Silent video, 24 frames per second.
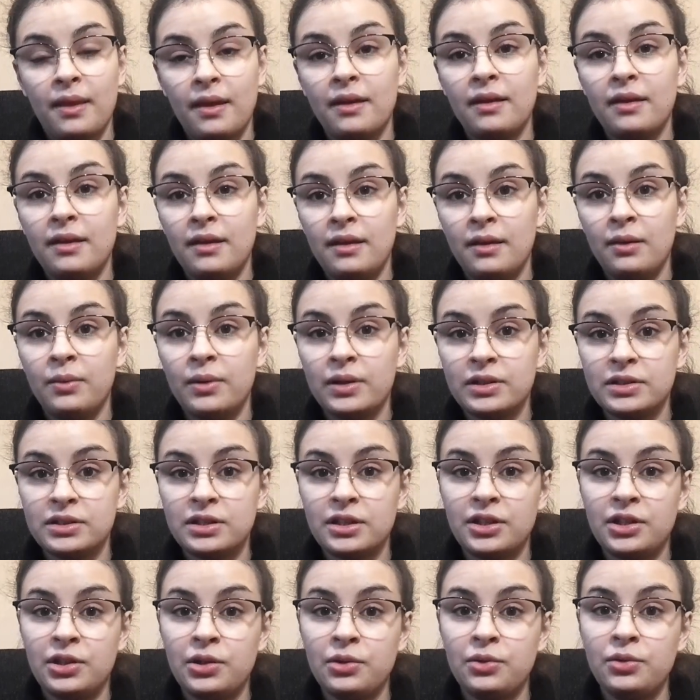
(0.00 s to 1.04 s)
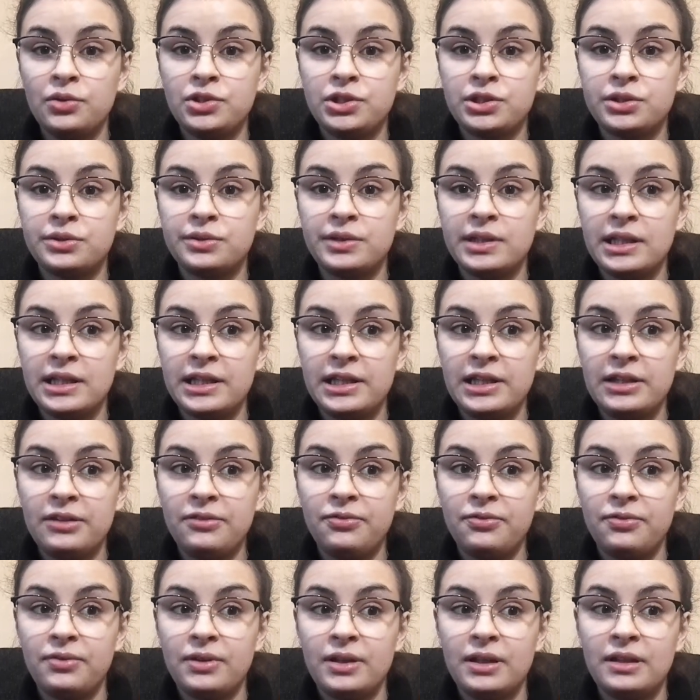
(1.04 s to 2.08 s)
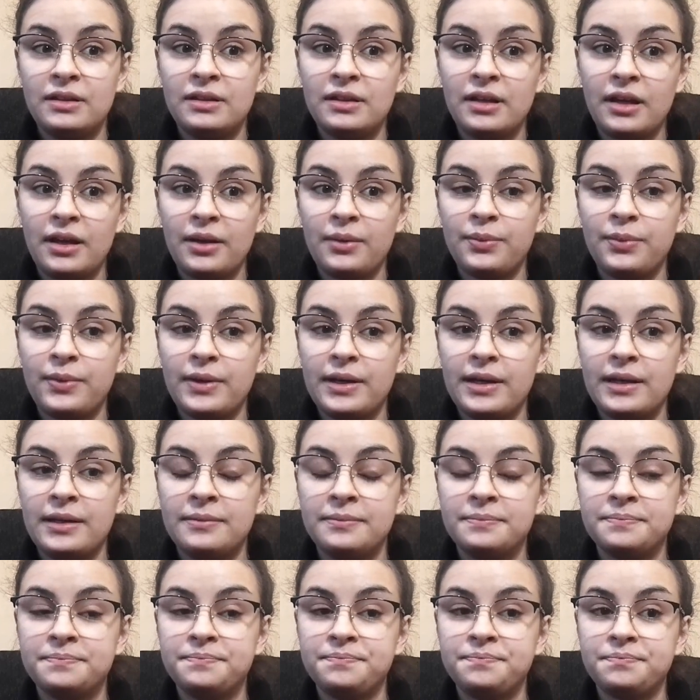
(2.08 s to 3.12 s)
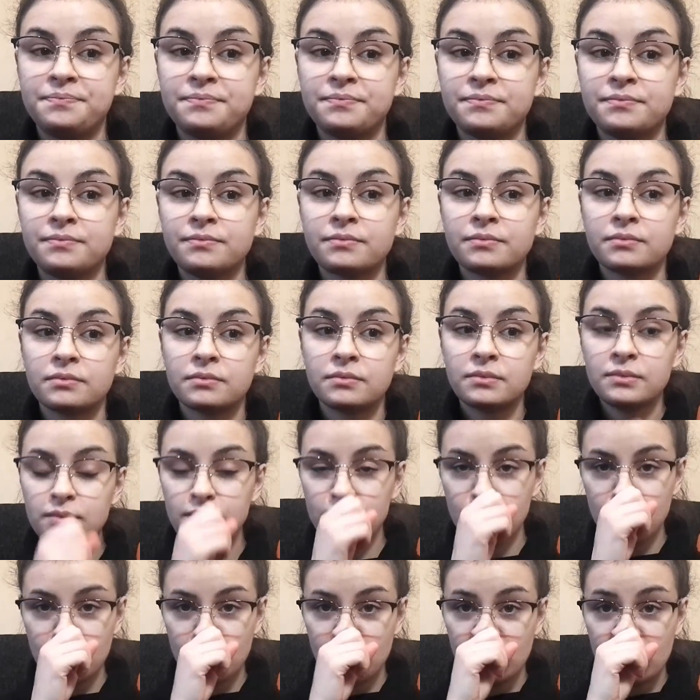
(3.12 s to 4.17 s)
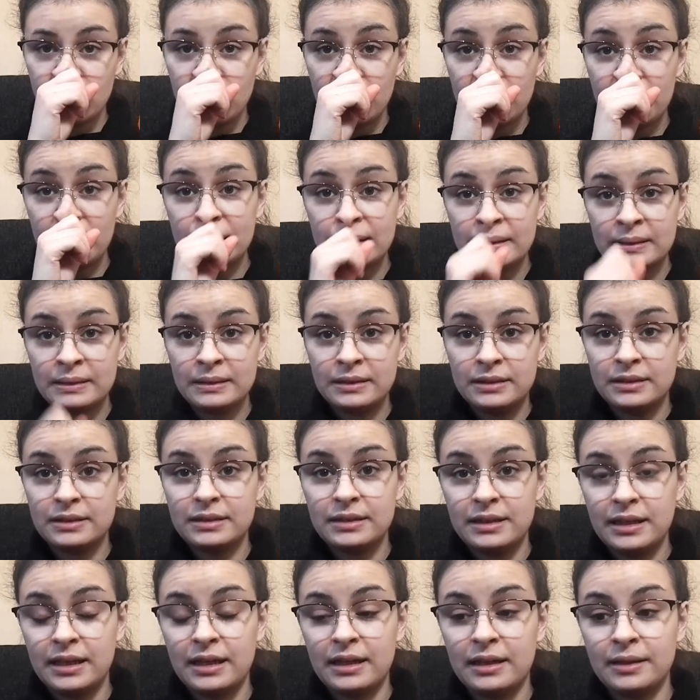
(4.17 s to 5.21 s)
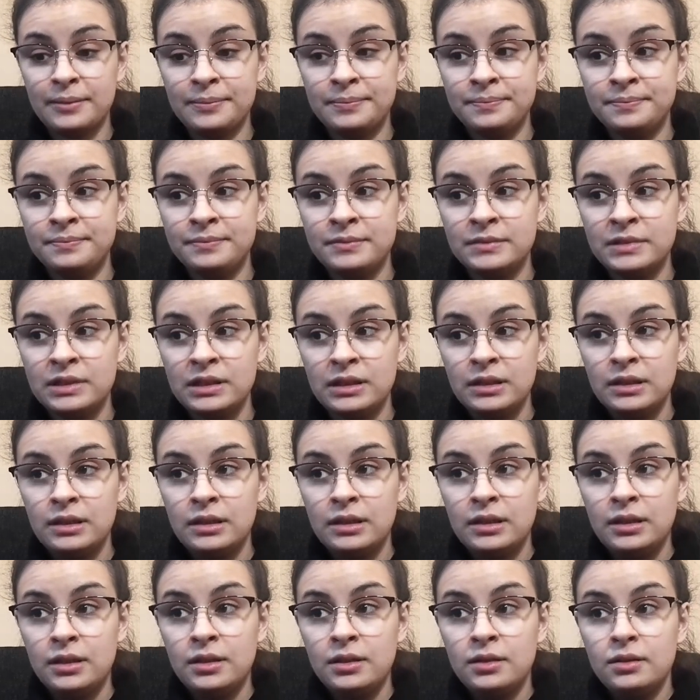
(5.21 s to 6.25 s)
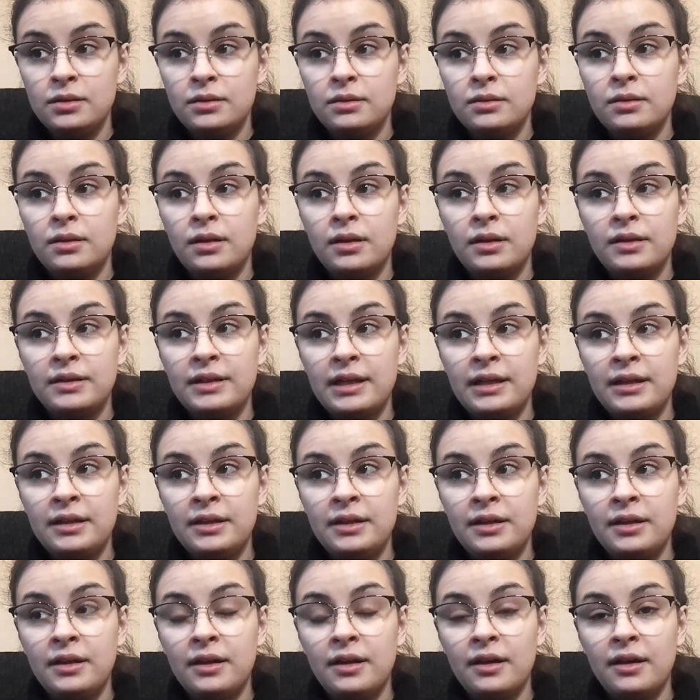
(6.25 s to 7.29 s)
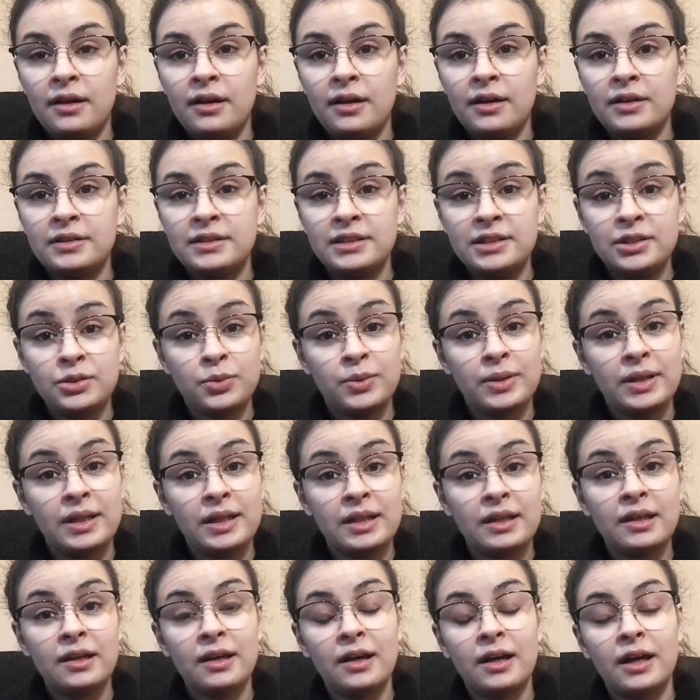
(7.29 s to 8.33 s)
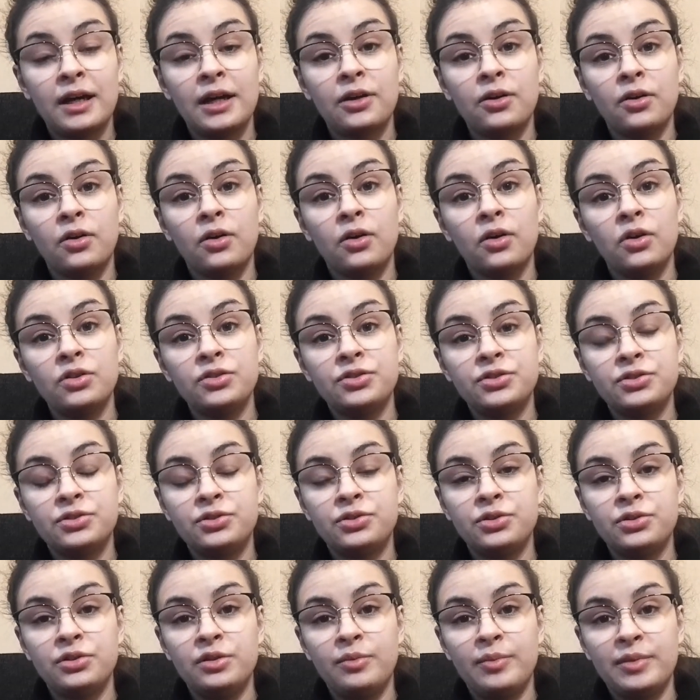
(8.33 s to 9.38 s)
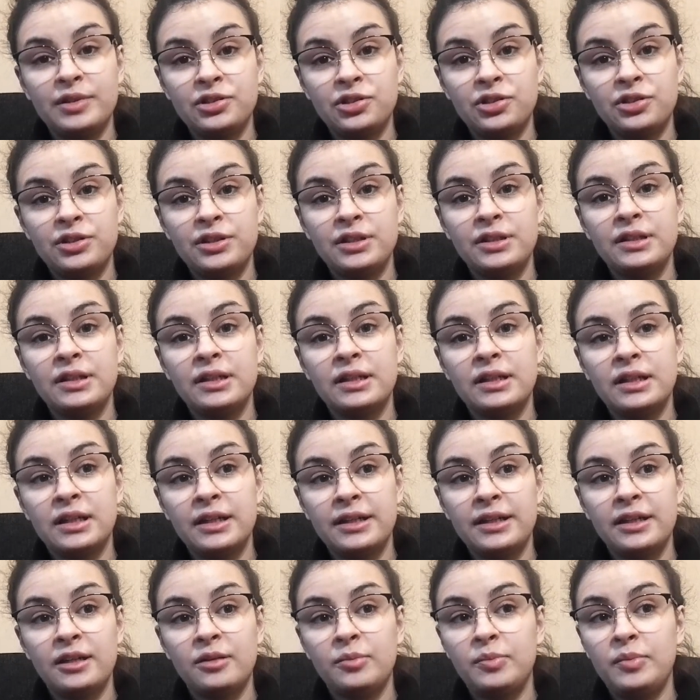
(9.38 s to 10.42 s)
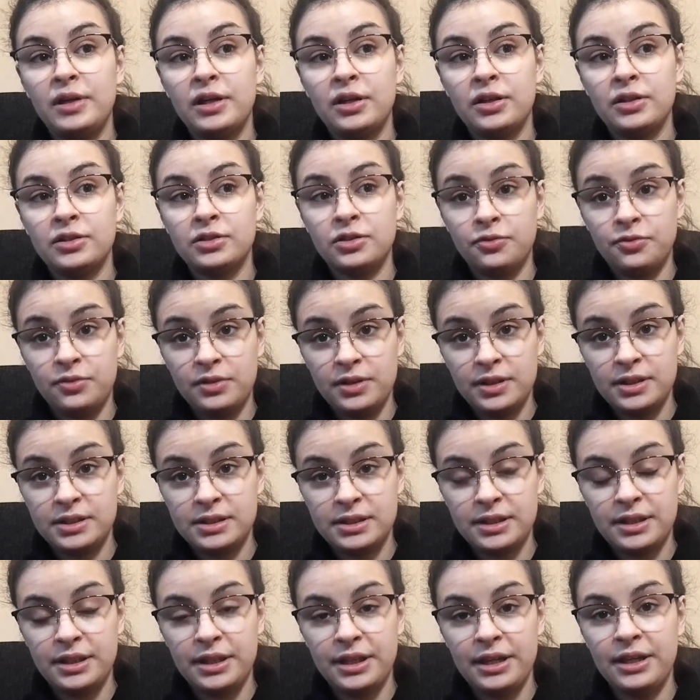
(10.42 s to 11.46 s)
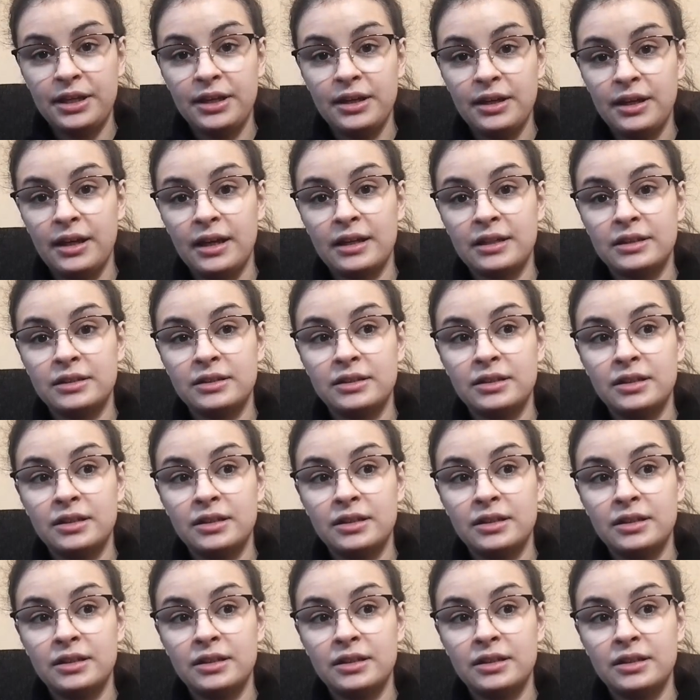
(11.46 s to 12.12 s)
it was a huge relief in that way. And yeah. Then this week I called to the maternity clinic because of this thing, and